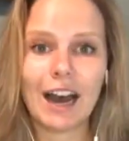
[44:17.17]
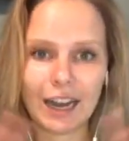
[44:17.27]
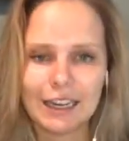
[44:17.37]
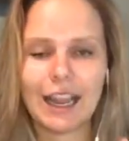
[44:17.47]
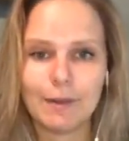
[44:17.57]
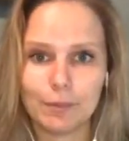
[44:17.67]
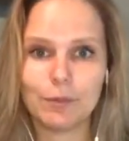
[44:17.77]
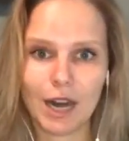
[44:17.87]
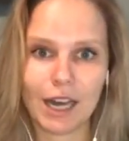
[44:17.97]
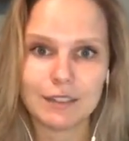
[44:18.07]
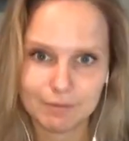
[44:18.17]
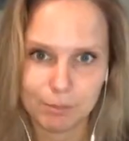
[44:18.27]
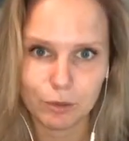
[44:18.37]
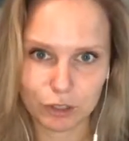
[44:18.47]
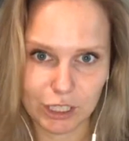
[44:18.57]
I am not
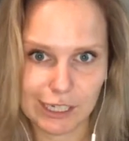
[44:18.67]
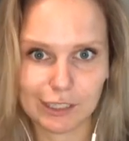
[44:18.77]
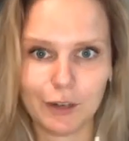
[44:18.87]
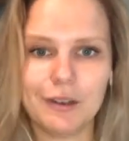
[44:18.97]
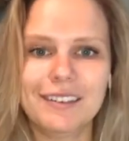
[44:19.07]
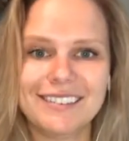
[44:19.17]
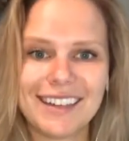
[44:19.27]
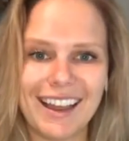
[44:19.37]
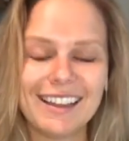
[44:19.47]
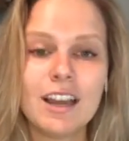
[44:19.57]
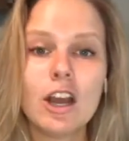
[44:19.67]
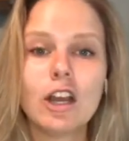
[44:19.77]
bullshitting you, okay?